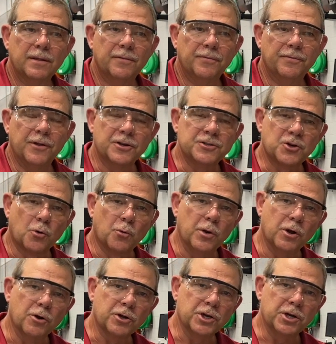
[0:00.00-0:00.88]
there's a
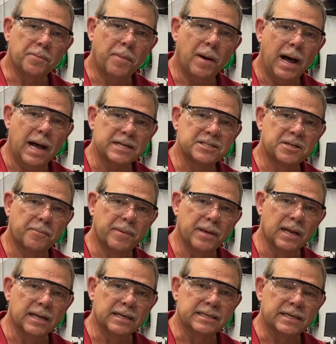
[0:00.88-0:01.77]
real good
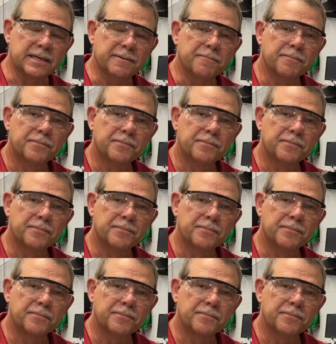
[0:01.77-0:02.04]
possibility